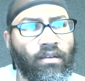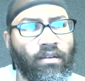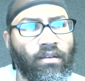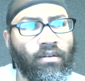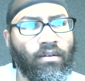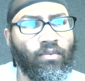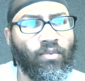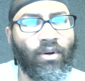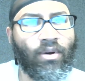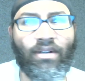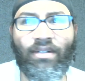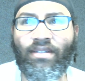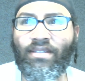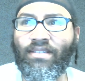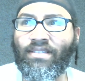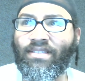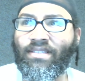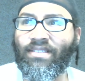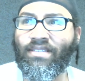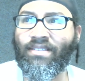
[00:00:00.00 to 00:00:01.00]

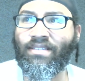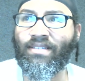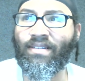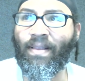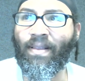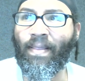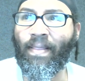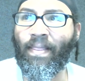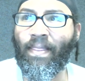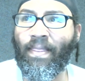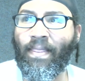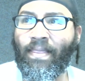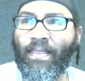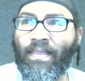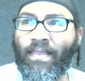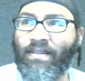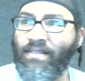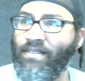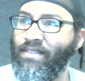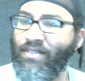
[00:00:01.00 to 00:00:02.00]
was
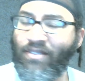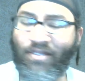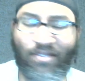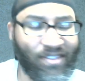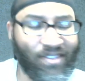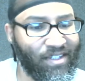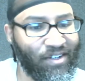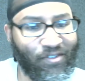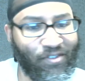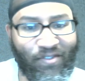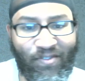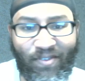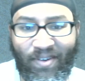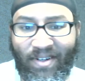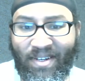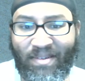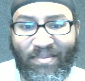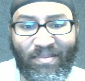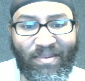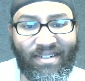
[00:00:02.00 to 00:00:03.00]
this is gonna sound
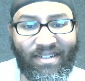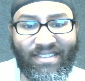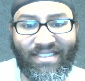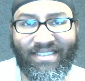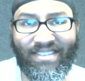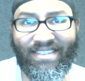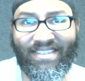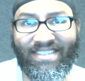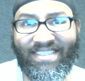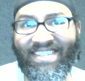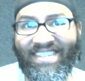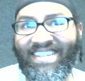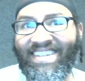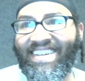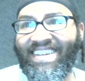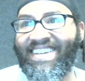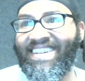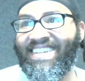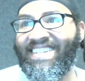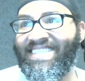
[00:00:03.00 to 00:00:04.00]
funny, but it's
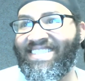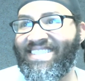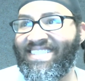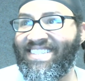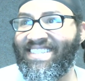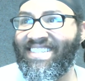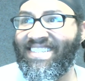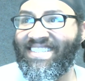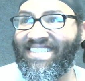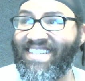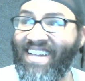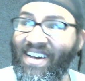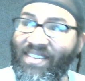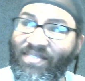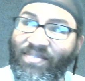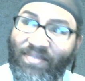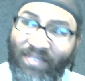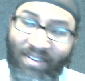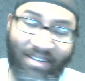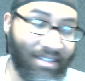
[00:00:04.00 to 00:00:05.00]

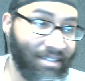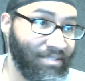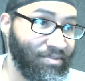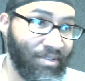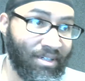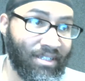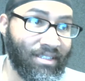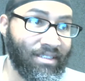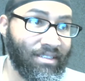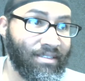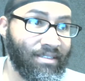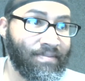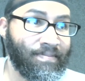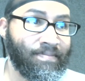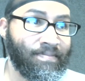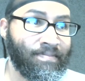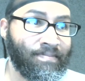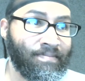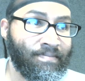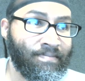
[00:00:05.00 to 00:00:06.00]
not funny really.
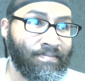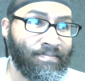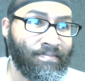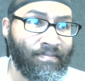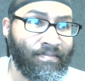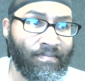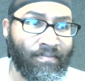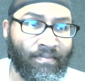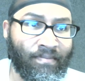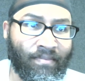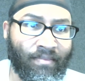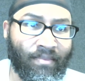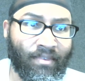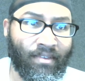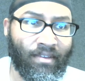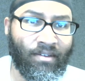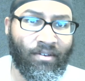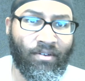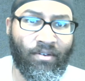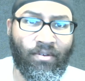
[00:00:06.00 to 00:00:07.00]

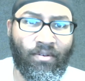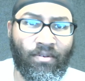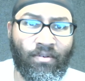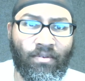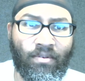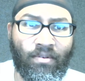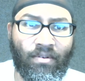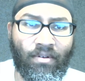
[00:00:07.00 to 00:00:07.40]
You know,